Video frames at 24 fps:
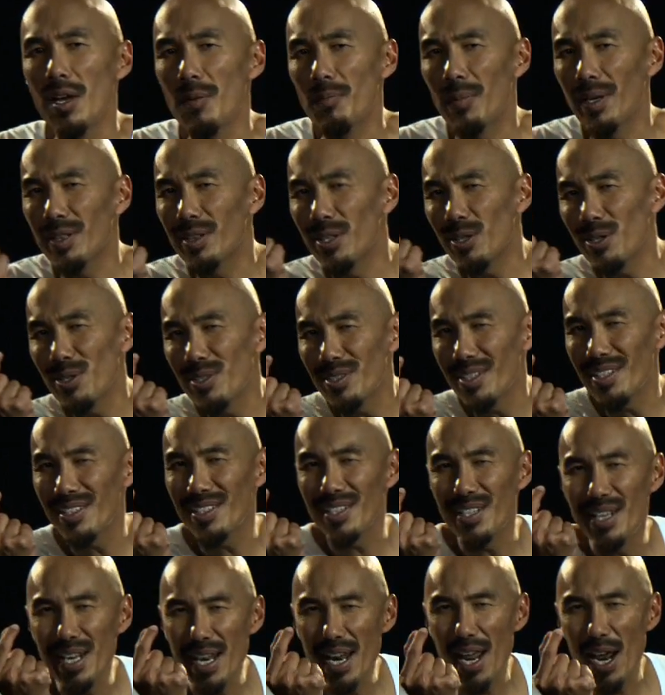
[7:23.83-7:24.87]
but there's this
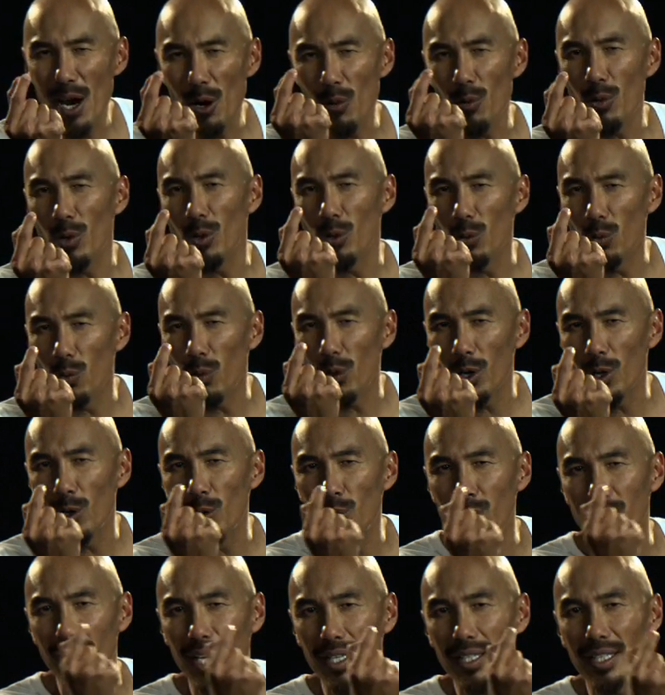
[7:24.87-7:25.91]
narrow
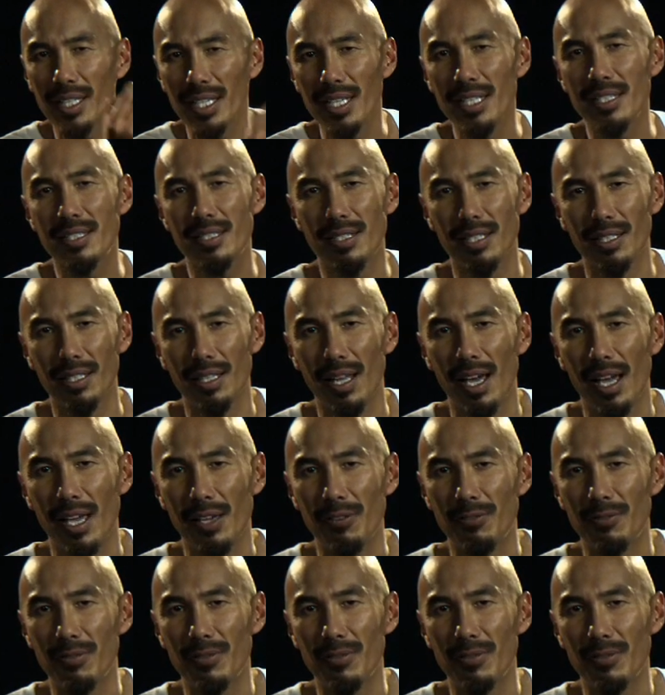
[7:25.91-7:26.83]
road that leads to life.